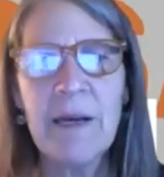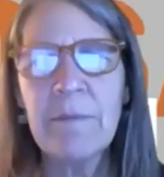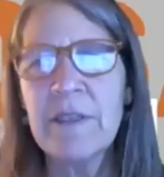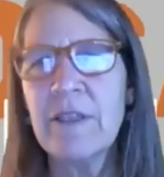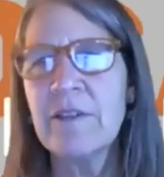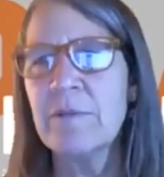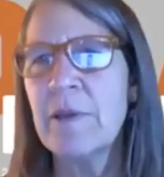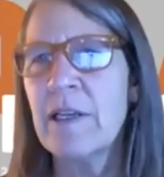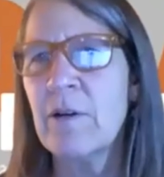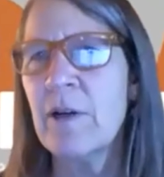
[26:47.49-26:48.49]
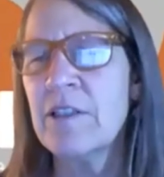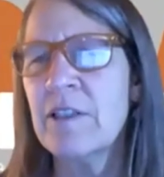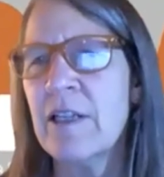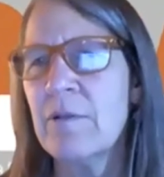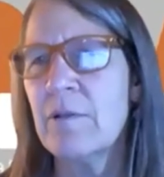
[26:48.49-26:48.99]
but there's been a question
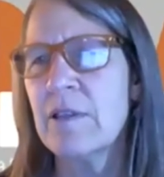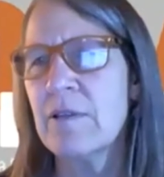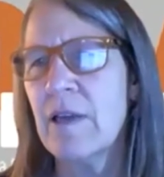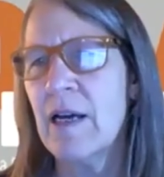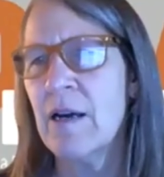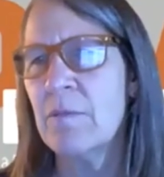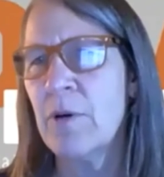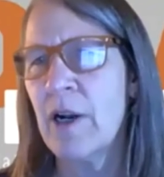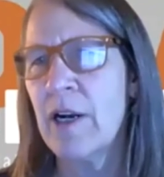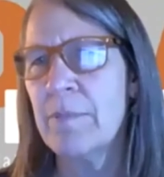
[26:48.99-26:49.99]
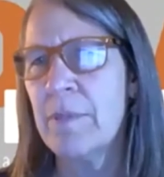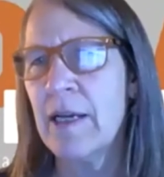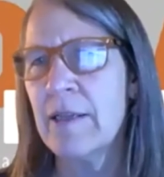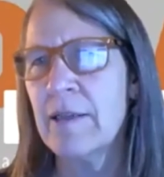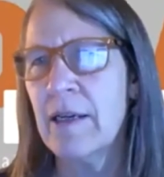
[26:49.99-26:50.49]
that was brought up
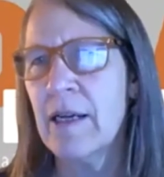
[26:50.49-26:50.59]
on